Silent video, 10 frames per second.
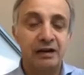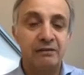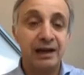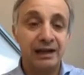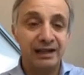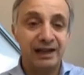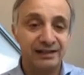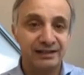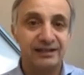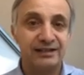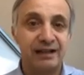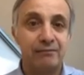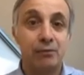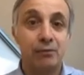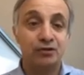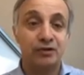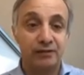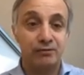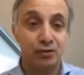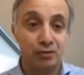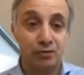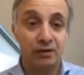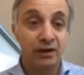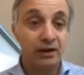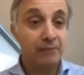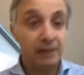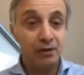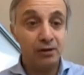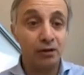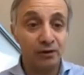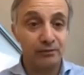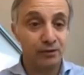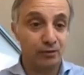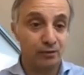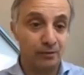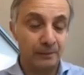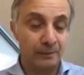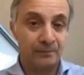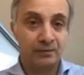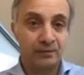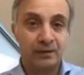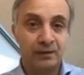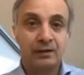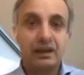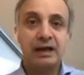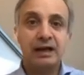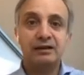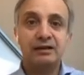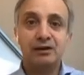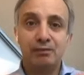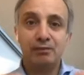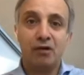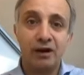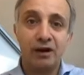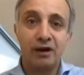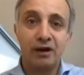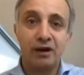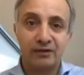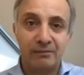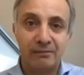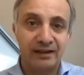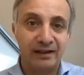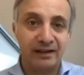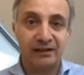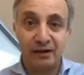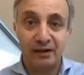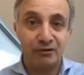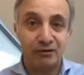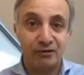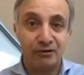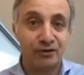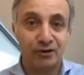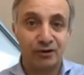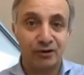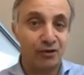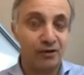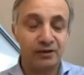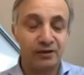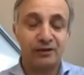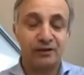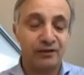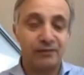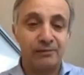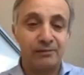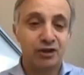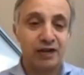and my guess is that most of them do, maybe all of them do. And you know, bureaucracy made sense 100 years ago when you know the fundamental challenge was